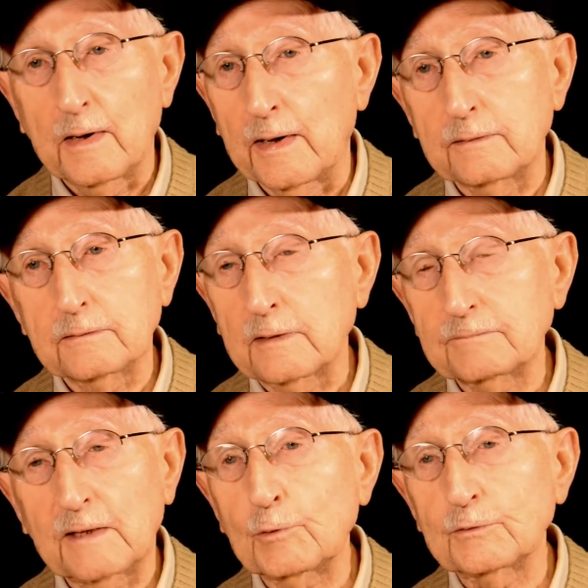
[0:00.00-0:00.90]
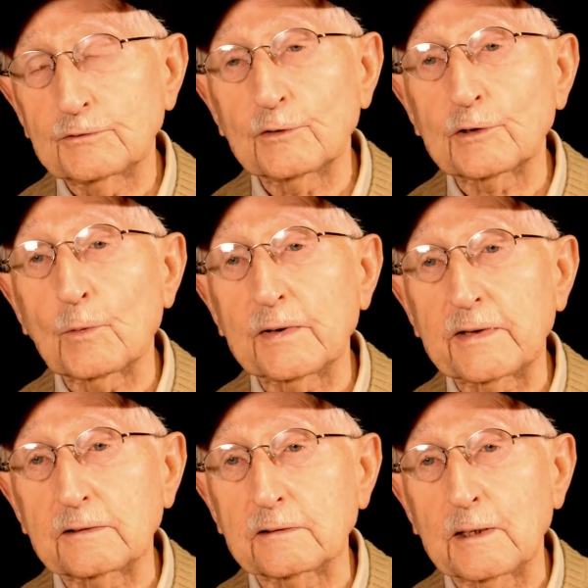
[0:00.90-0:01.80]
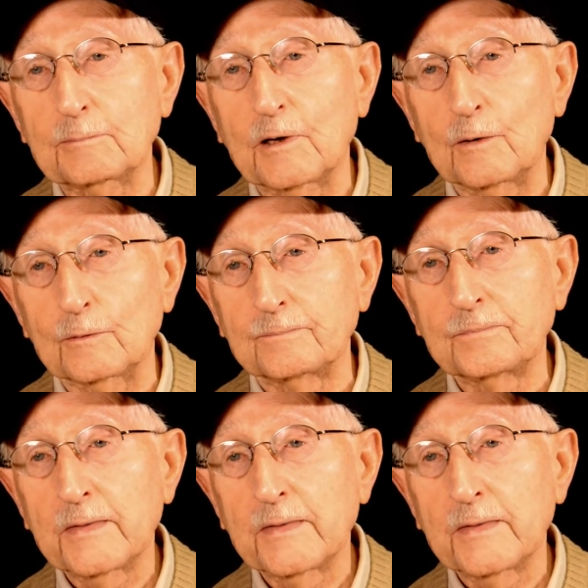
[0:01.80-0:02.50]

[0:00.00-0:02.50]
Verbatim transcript: And that was the only way they can keep going.